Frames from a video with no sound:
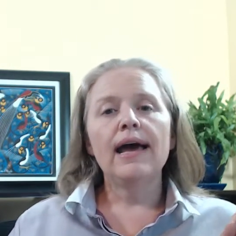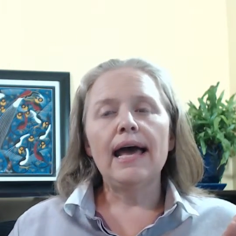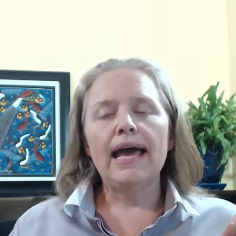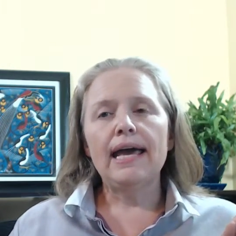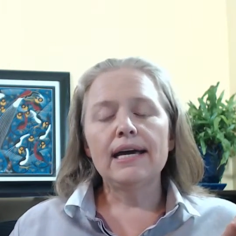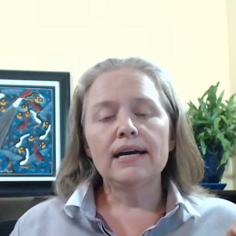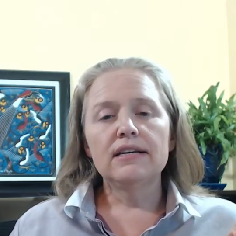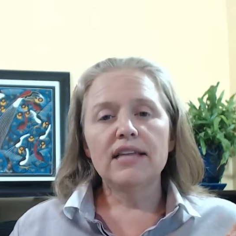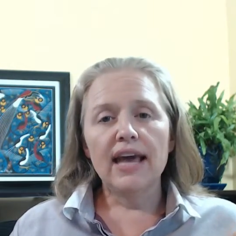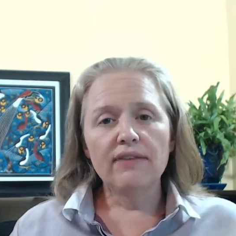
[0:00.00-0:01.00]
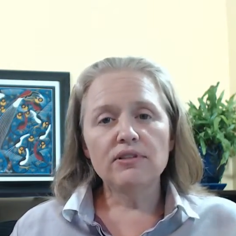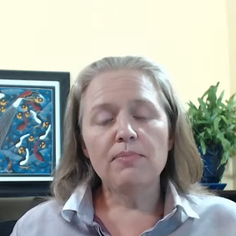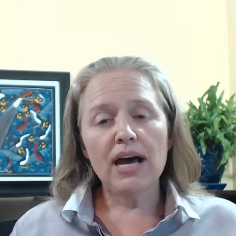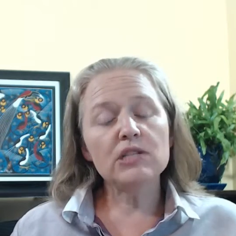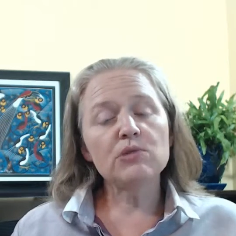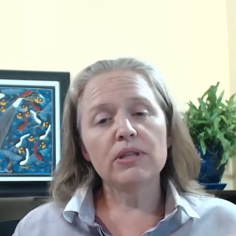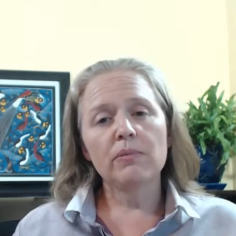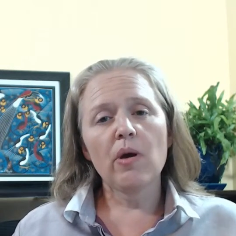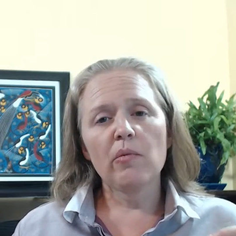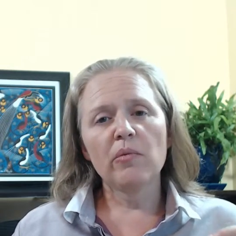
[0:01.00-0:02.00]
and they have to pass with a
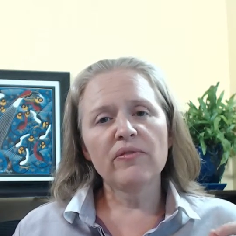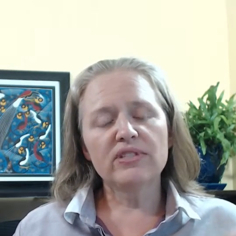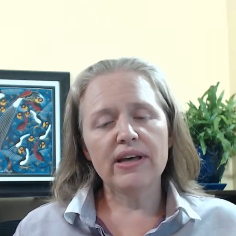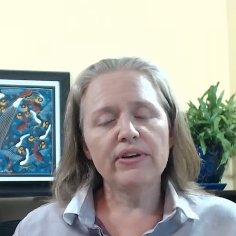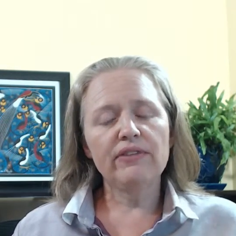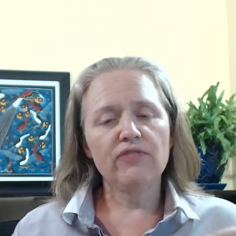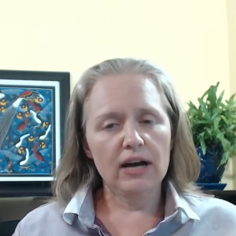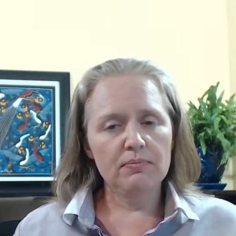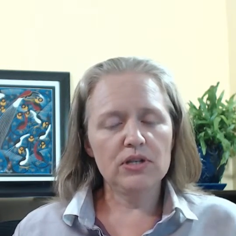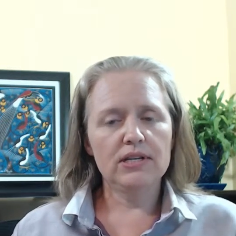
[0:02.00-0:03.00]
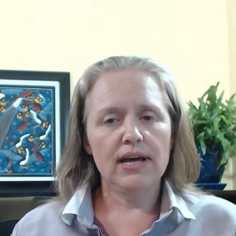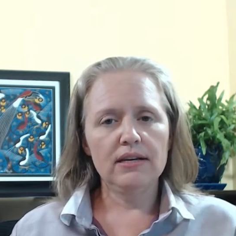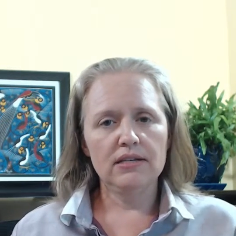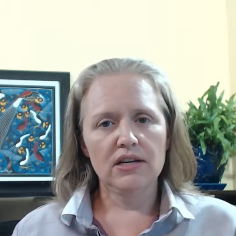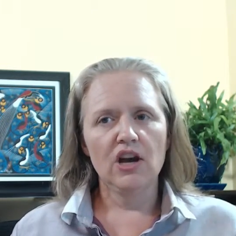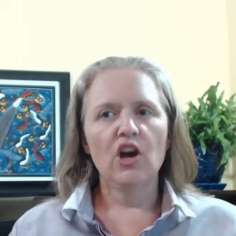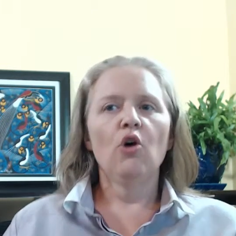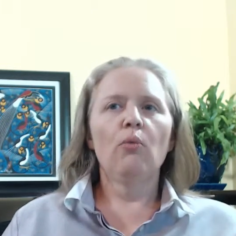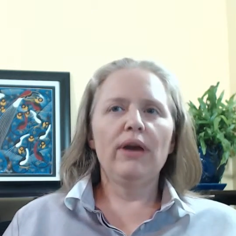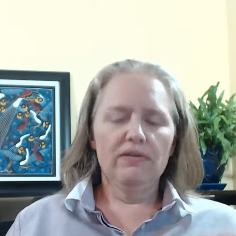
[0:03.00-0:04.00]
minimum of 75%.
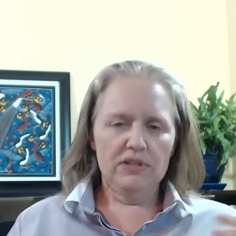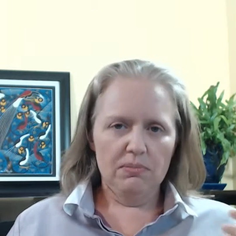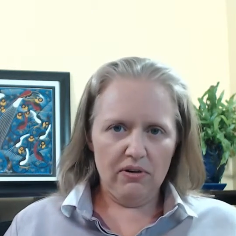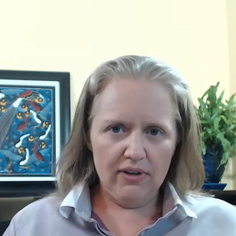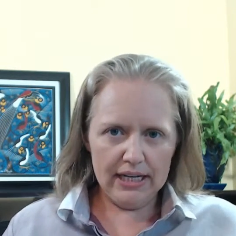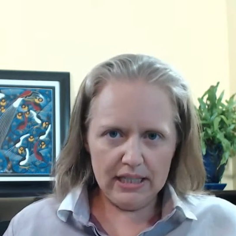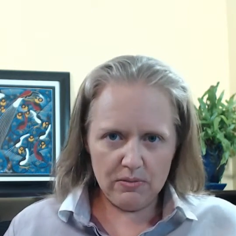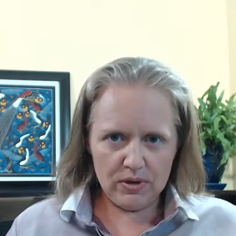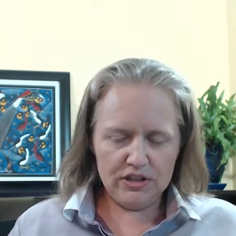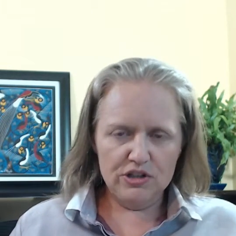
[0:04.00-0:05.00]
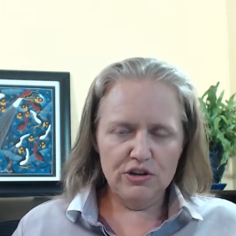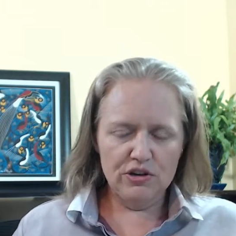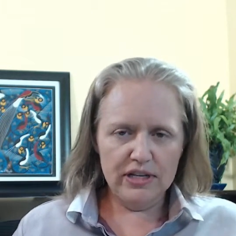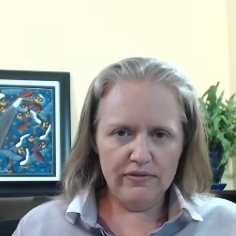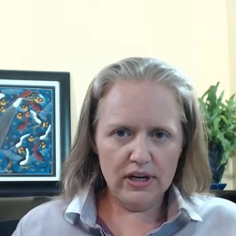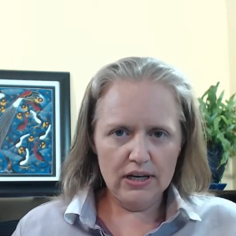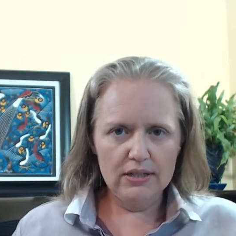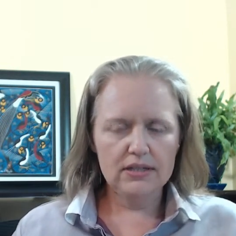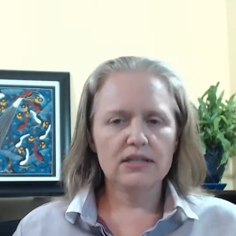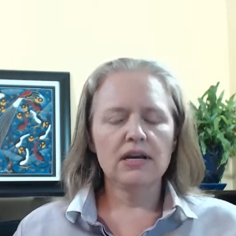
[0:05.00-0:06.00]
We have to provide them with
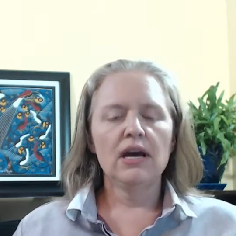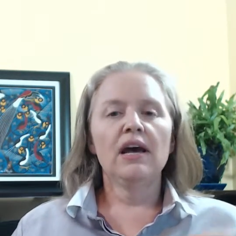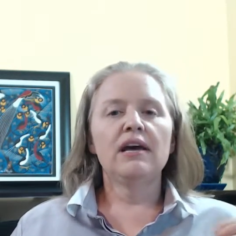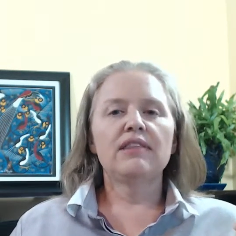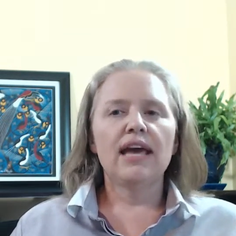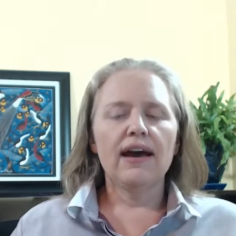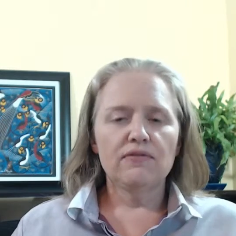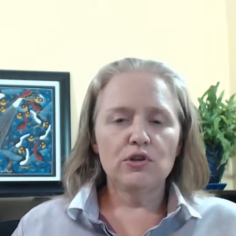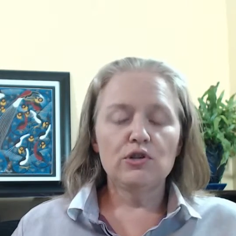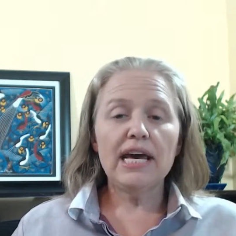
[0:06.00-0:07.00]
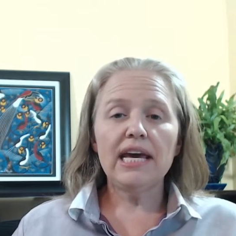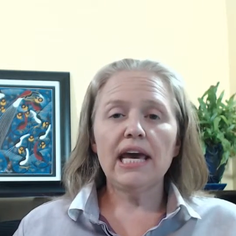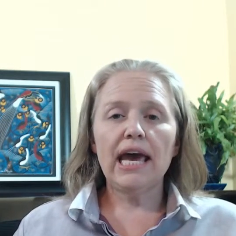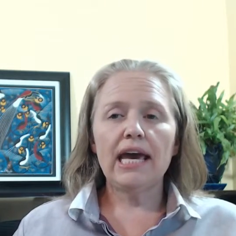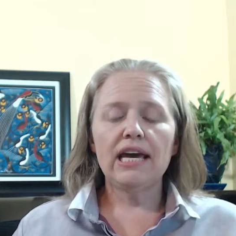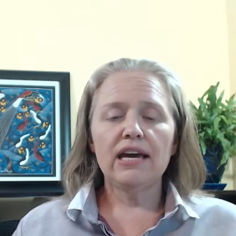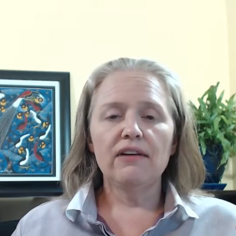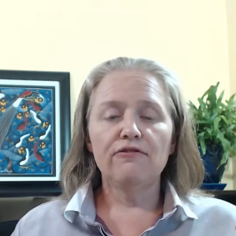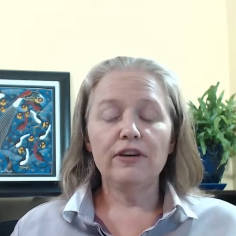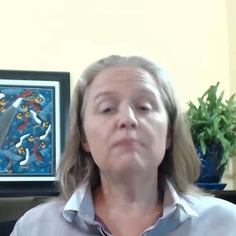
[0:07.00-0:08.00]
certificates. They have to take a
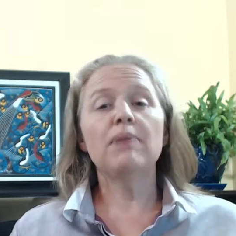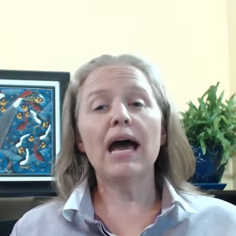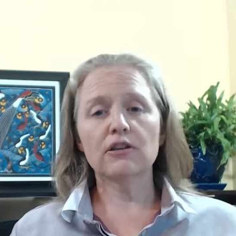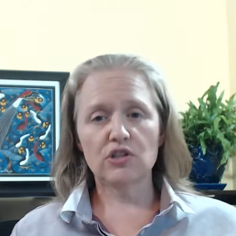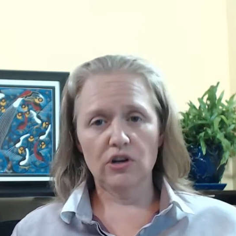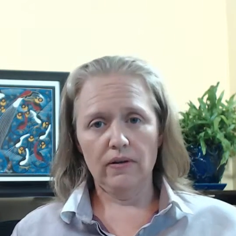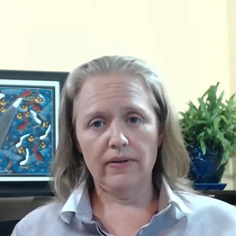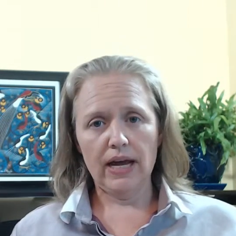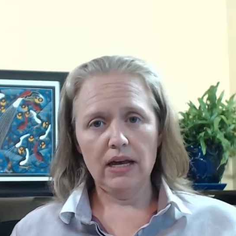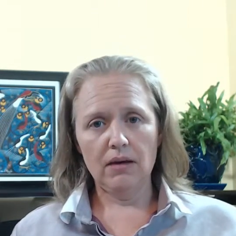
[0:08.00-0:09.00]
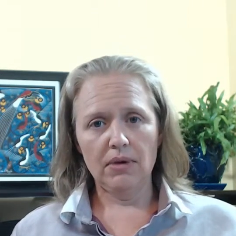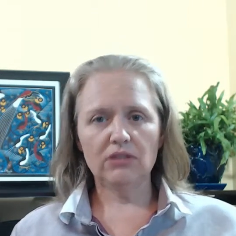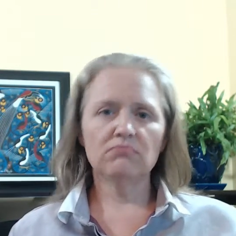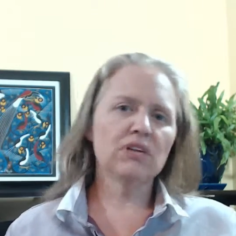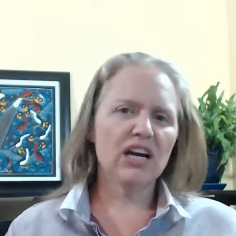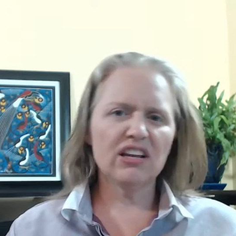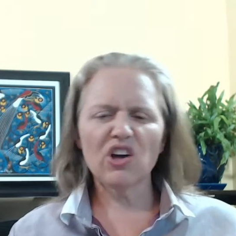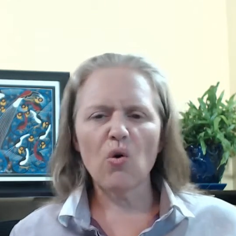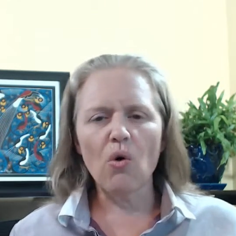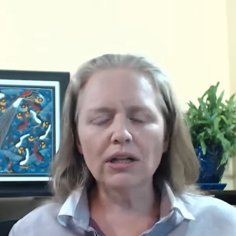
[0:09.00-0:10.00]
feedback survey about kind of the
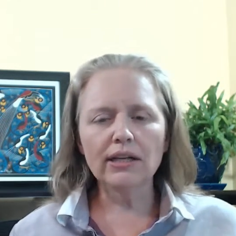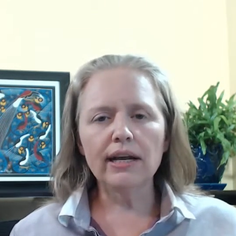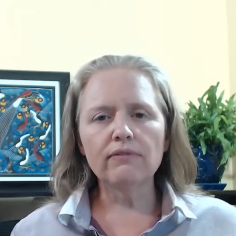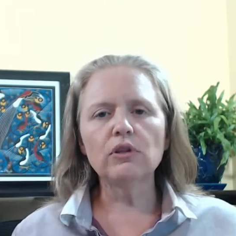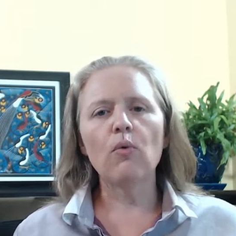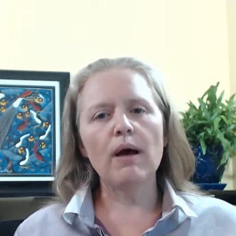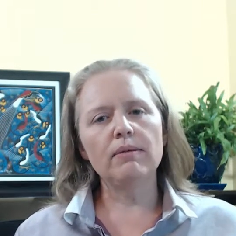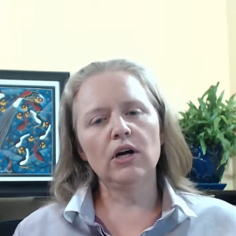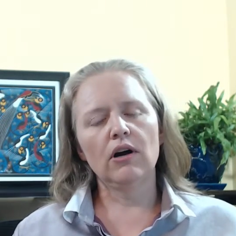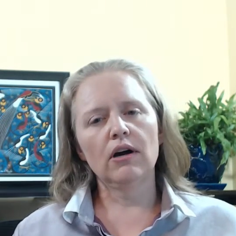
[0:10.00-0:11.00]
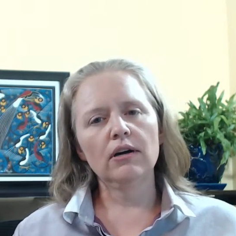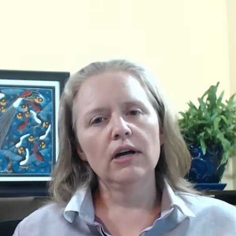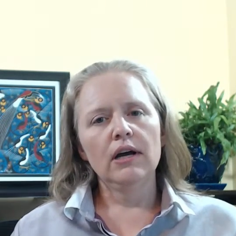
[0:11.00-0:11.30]
quality of the webinar,